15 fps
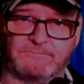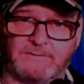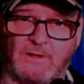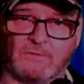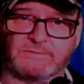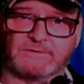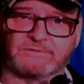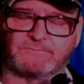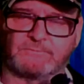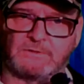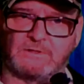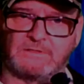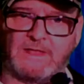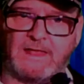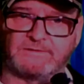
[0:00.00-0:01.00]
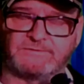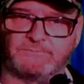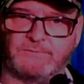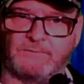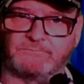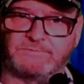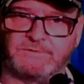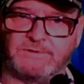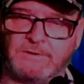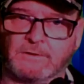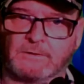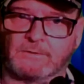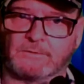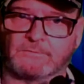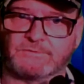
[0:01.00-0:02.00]
failed us for the last 50
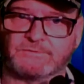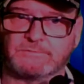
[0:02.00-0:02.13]
years.